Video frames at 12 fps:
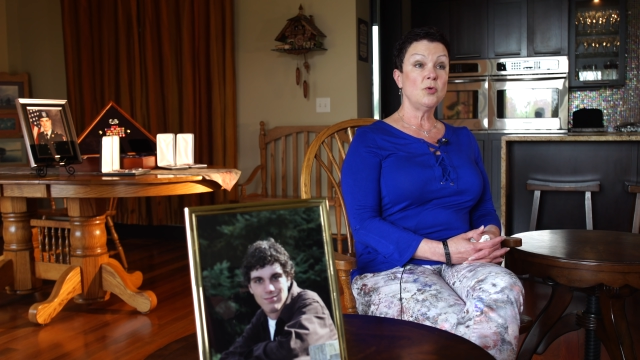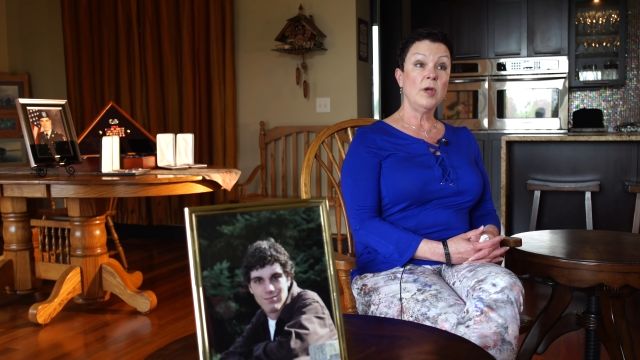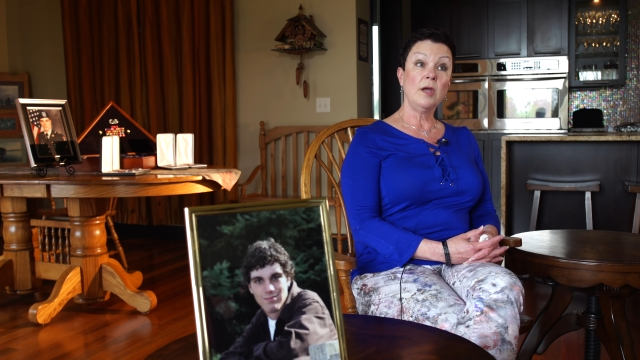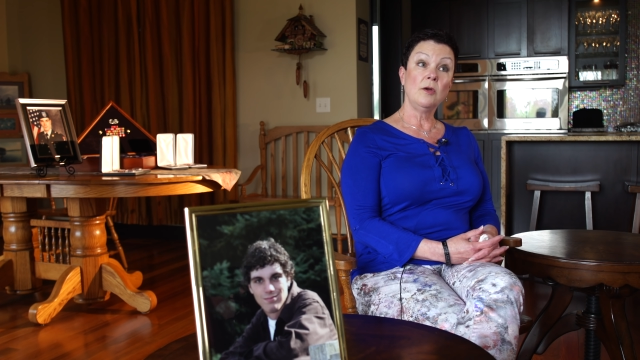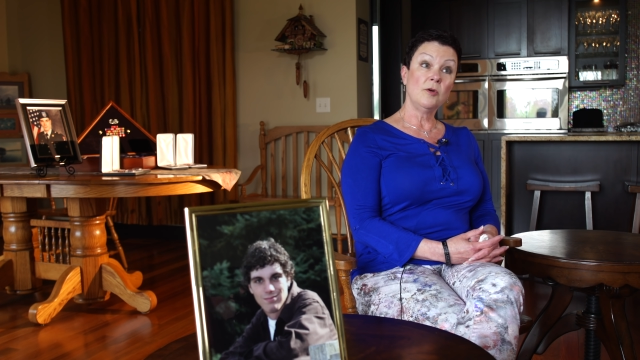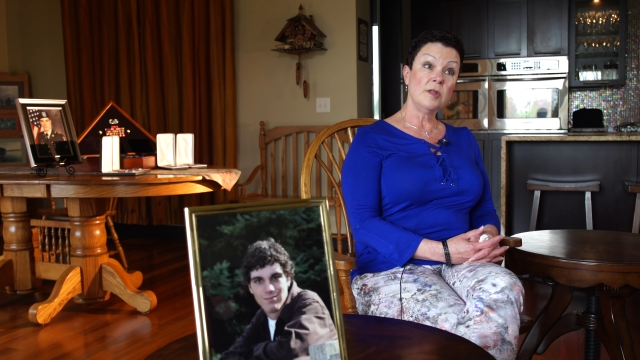
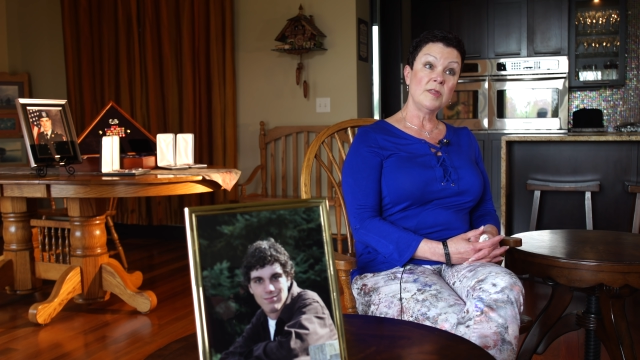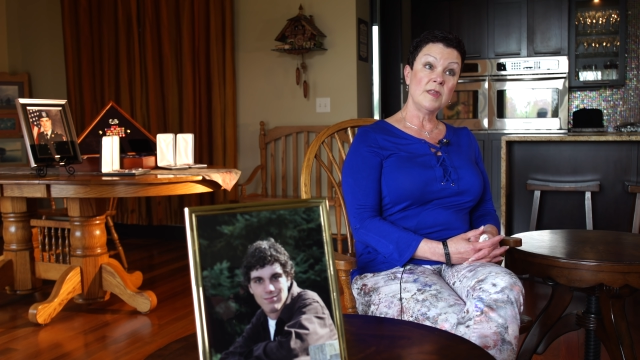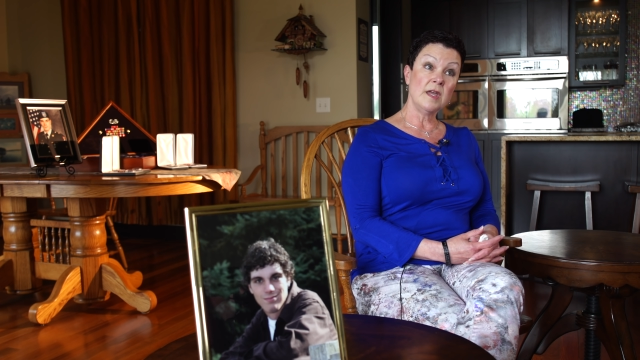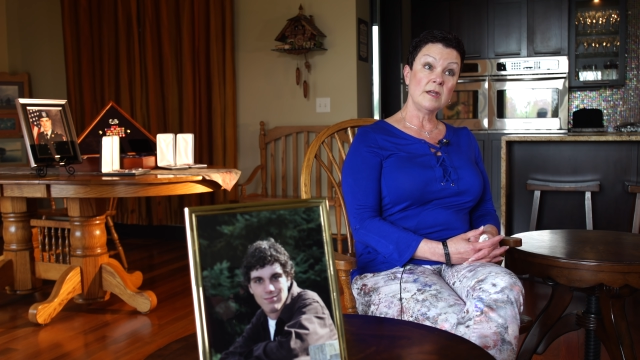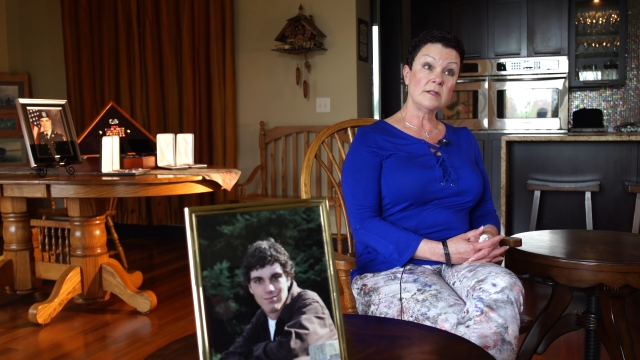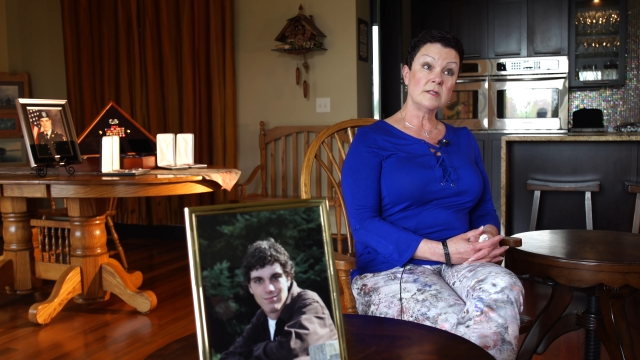Speaker 1: doing good
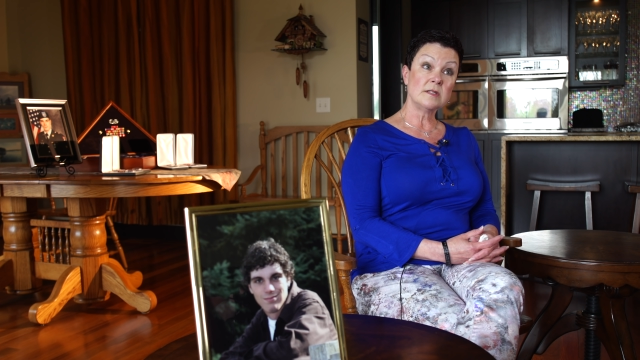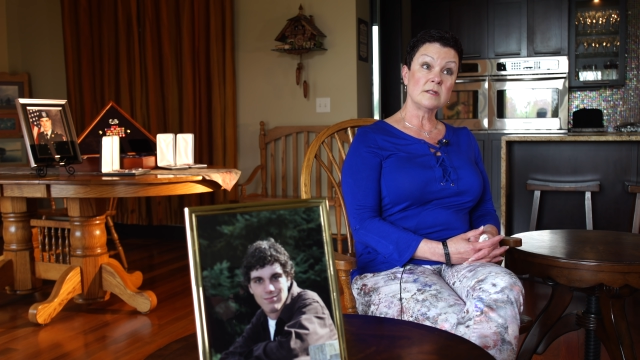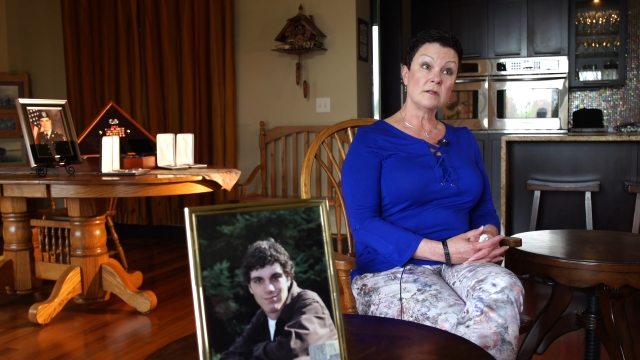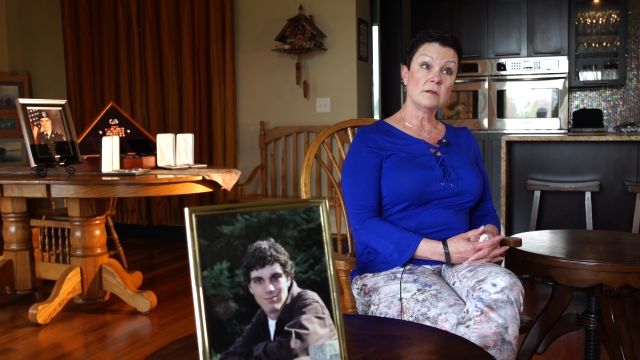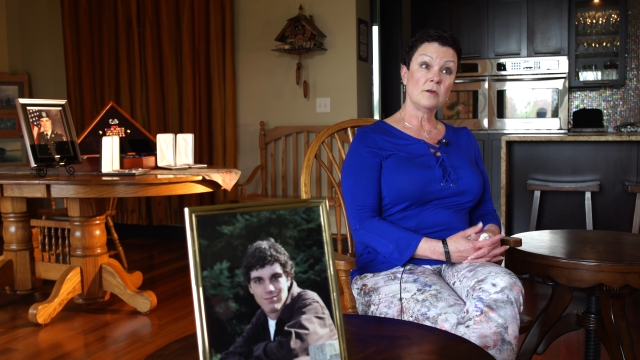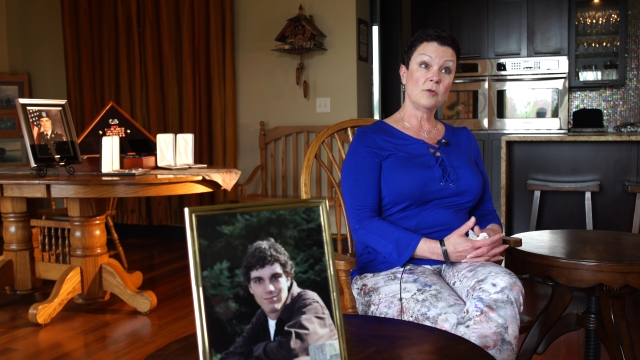things,
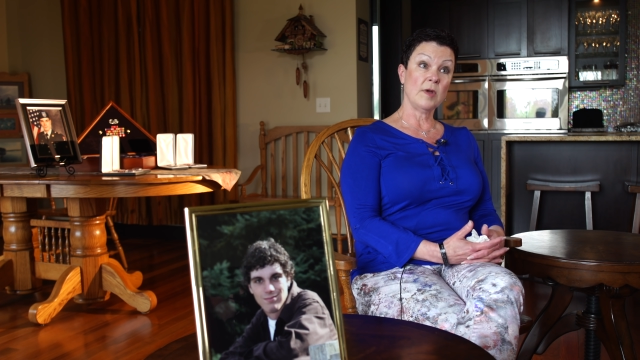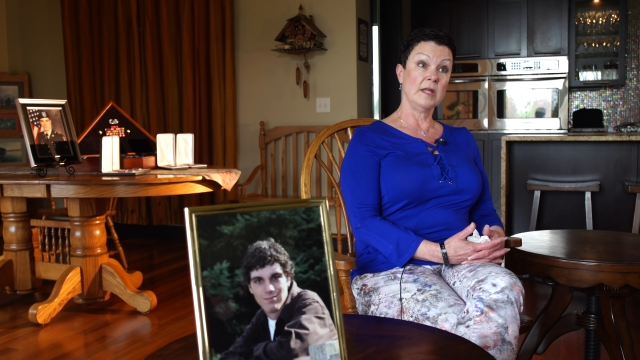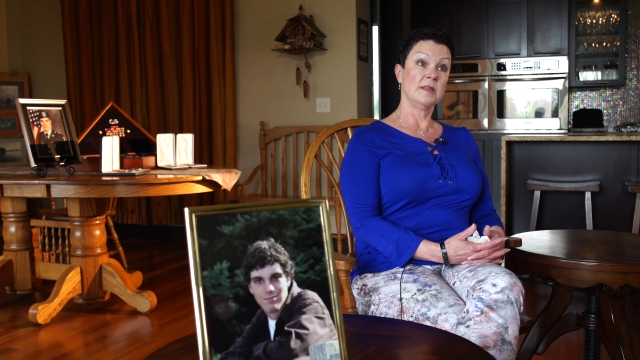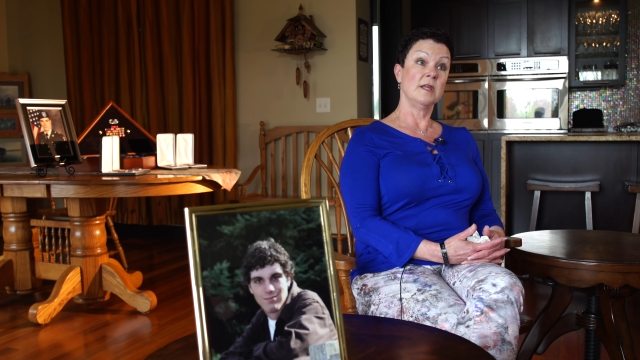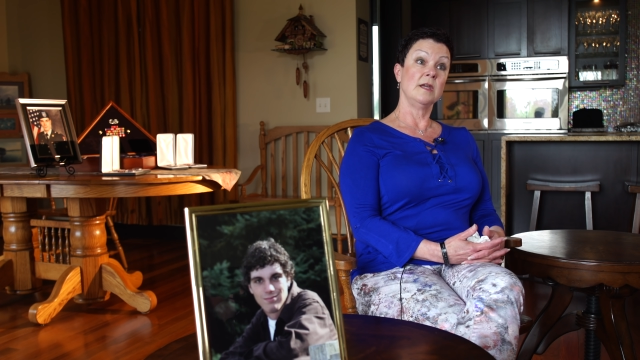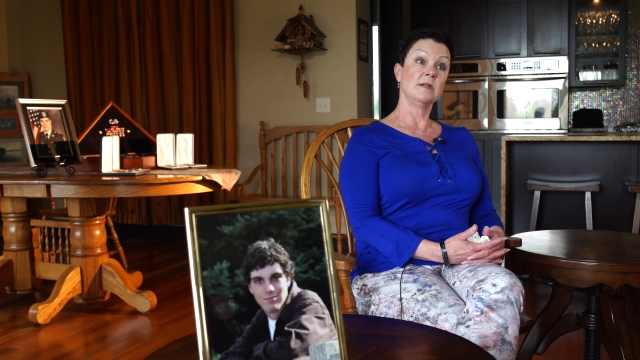
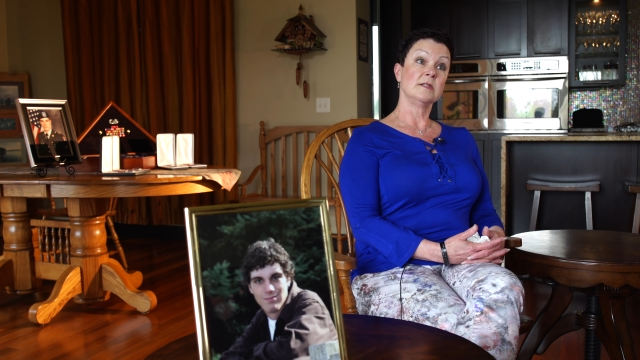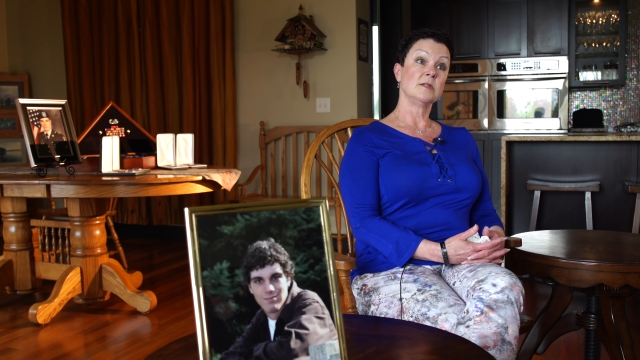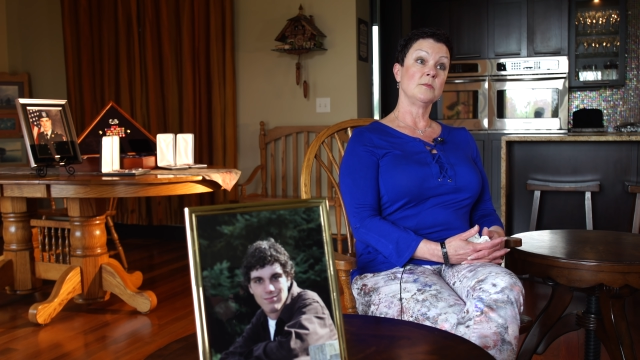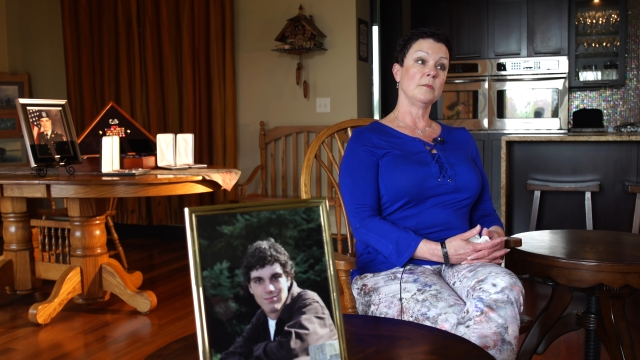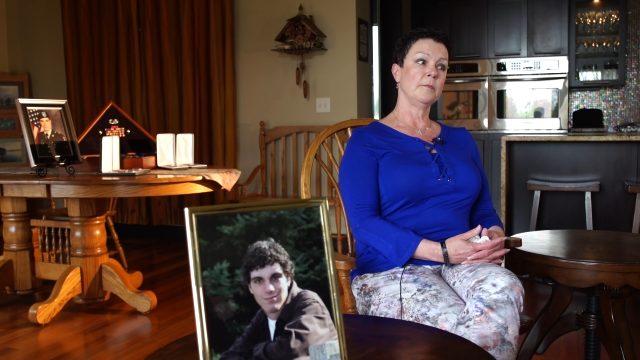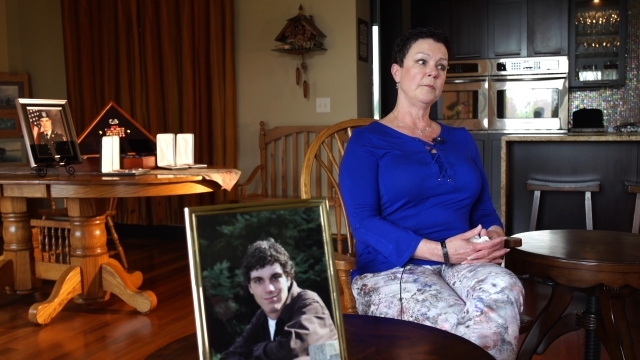great things,